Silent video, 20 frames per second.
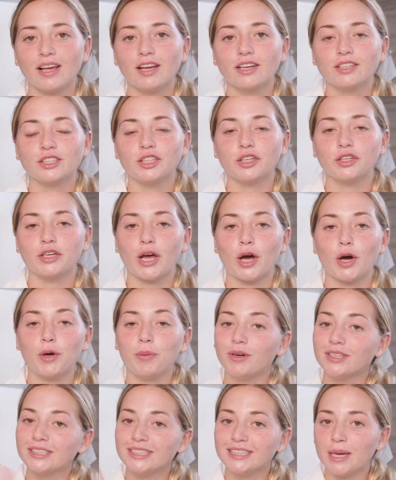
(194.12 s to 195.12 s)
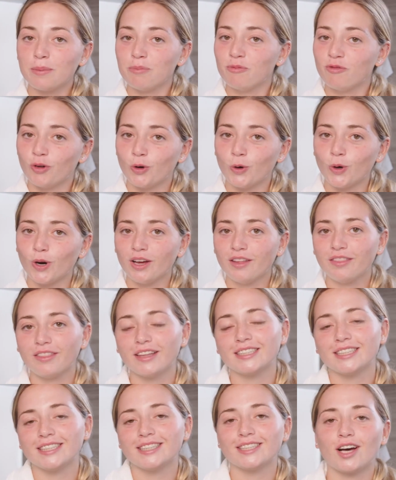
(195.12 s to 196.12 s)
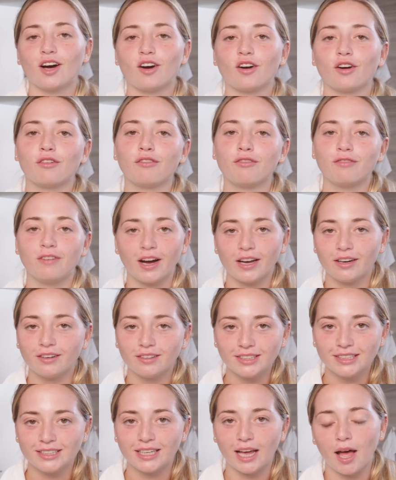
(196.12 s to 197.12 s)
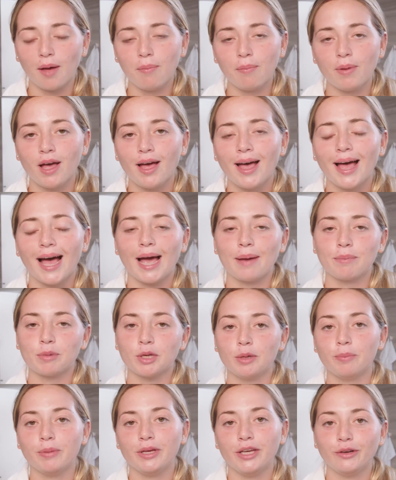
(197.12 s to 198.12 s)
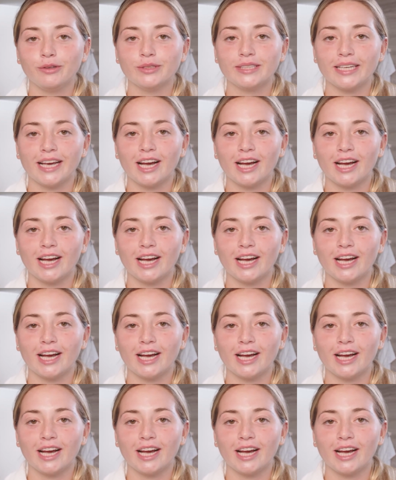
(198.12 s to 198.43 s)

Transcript: So now I'm on step 4. This is our final step. I'm gonna be using